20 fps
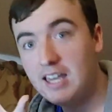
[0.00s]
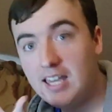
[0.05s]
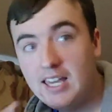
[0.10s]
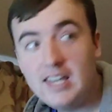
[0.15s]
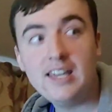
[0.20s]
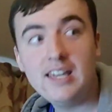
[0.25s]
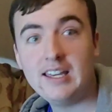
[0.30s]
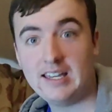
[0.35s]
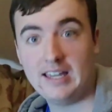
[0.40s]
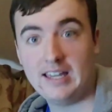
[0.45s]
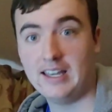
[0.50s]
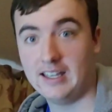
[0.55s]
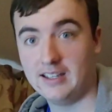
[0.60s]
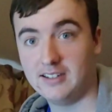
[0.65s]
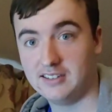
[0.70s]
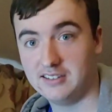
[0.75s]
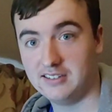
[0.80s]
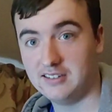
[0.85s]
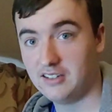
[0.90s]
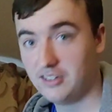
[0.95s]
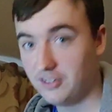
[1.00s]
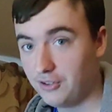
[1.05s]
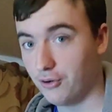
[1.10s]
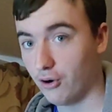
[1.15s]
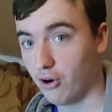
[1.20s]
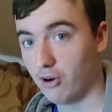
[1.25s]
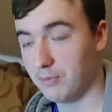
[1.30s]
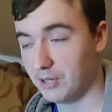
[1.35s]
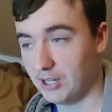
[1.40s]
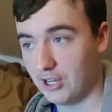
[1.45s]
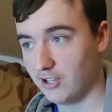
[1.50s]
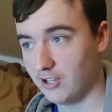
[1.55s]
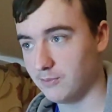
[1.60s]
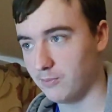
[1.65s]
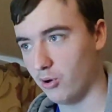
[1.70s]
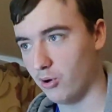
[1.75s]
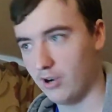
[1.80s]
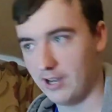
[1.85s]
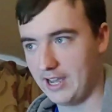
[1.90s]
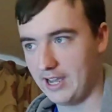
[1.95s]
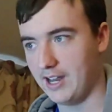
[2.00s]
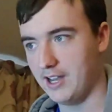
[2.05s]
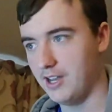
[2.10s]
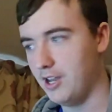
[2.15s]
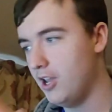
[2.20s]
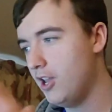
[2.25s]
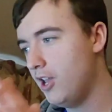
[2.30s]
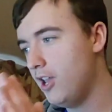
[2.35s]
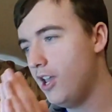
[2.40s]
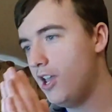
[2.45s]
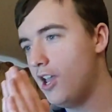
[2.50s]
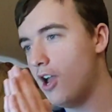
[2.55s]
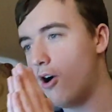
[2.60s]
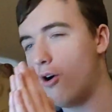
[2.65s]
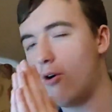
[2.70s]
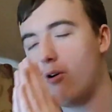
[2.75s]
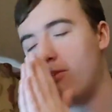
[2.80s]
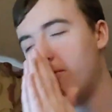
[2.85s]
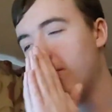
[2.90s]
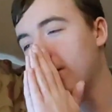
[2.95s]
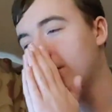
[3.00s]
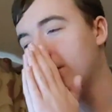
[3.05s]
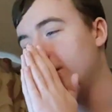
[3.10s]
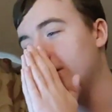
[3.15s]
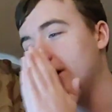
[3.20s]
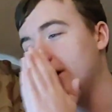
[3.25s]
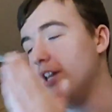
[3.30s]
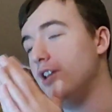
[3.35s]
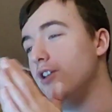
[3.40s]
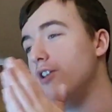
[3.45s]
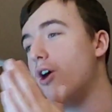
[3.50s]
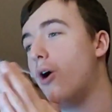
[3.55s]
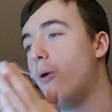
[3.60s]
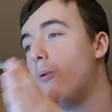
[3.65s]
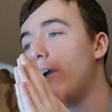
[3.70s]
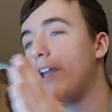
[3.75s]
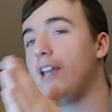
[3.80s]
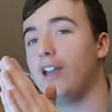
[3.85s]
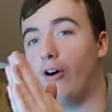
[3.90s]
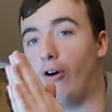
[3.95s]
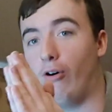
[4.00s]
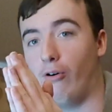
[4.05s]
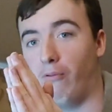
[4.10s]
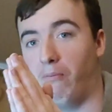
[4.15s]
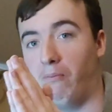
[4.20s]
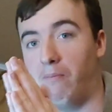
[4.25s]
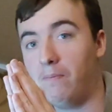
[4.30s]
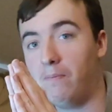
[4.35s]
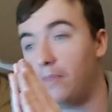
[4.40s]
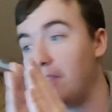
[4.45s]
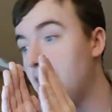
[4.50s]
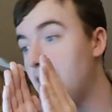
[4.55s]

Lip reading: He is Norman Osborn, and oh my god, in No Way Home,